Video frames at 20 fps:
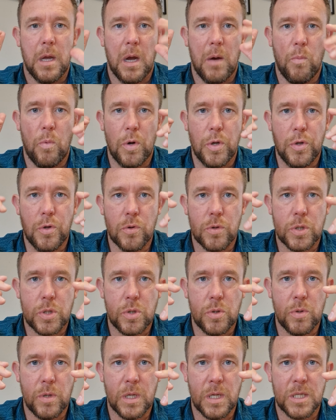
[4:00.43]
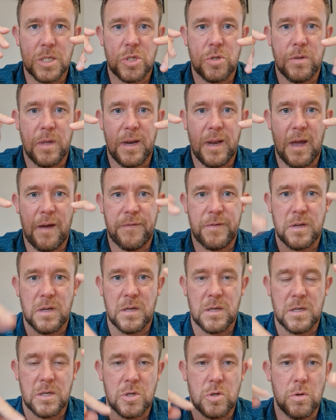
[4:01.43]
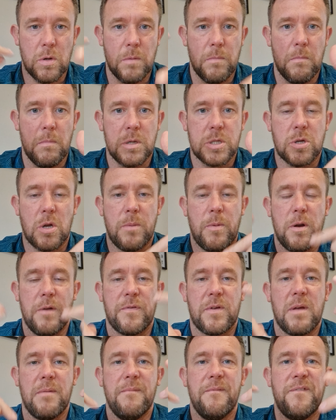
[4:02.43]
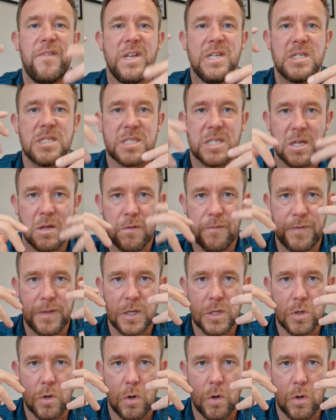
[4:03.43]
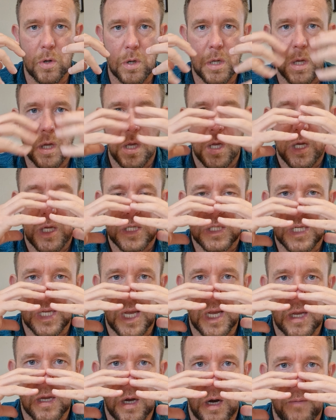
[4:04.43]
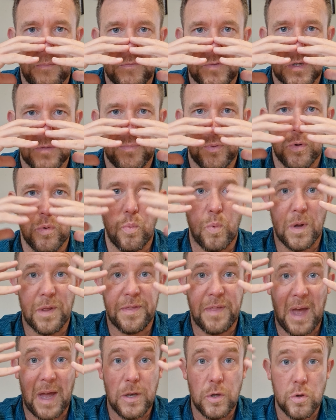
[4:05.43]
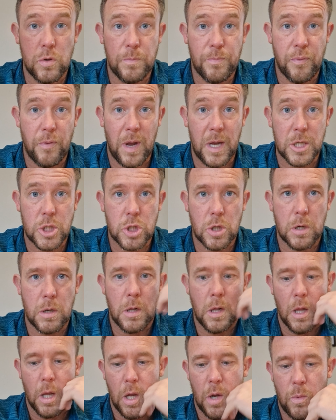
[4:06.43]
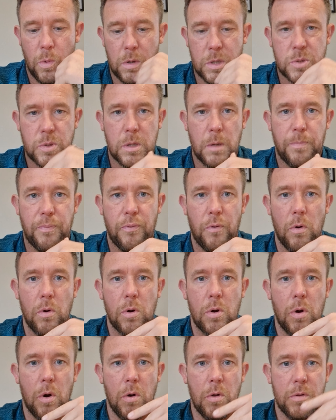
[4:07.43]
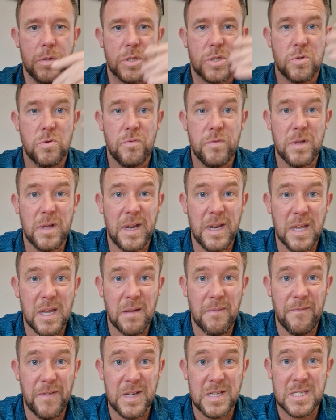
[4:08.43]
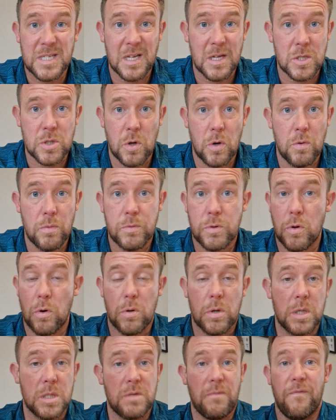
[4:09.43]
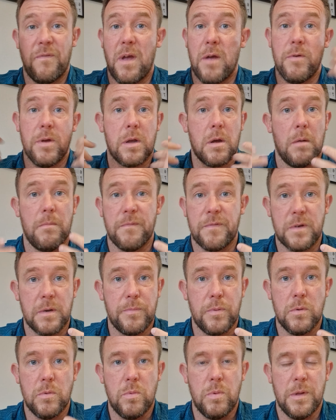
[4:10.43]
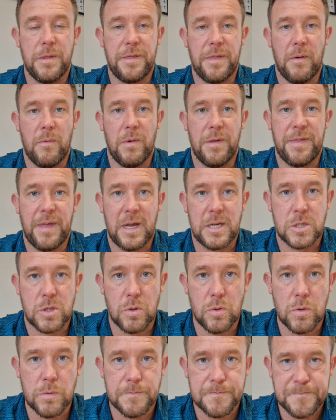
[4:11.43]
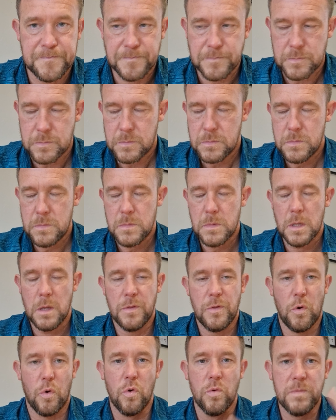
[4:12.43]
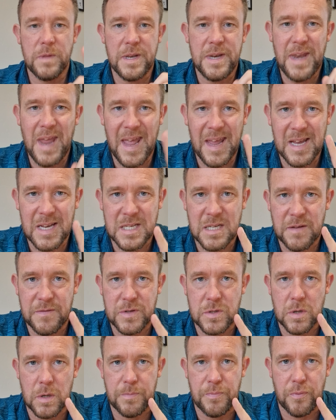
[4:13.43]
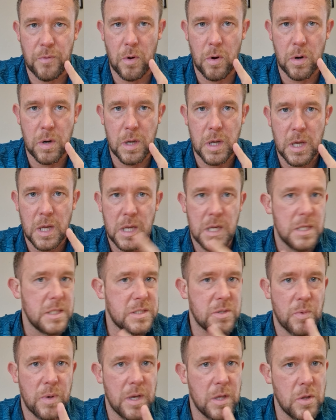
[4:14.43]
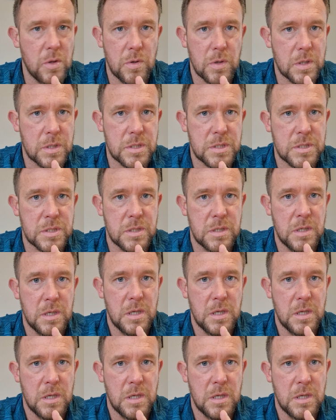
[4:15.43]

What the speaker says: And what you're doing is you then have to do a certain amount of convincing of the dog to get comfortable with that new pressure. Whereas with a prong collar, there's no really any convincing at all. Dog is very comfortable with that tool. The only negative to a prong is the way it looks.